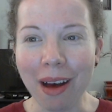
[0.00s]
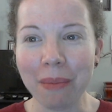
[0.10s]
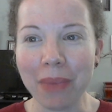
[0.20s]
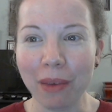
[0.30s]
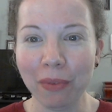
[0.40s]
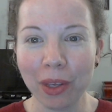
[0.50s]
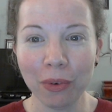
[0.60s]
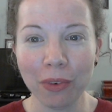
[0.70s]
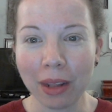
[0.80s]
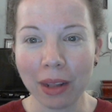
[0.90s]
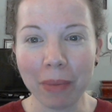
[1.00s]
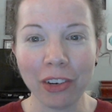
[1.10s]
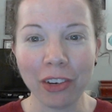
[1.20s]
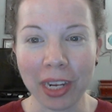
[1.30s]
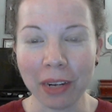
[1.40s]
If you follow
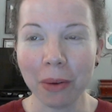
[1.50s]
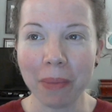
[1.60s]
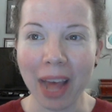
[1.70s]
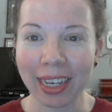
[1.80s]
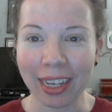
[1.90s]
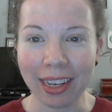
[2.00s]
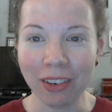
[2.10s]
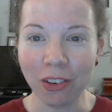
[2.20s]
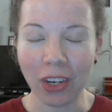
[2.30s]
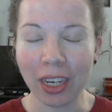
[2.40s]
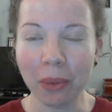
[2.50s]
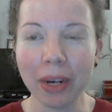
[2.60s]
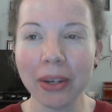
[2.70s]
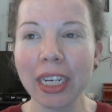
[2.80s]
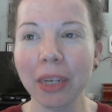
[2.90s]
my channel back in
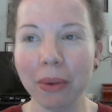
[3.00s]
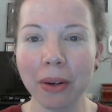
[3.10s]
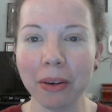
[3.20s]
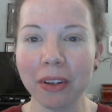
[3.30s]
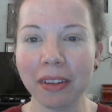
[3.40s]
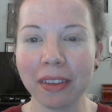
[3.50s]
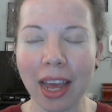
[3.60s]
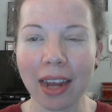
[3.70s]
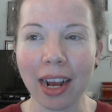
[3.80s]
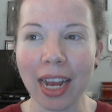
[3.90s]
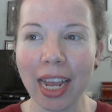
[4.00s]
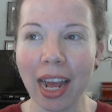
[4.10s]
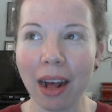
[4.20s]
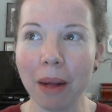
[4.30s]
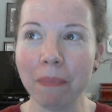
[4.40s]
January, you noticed that I,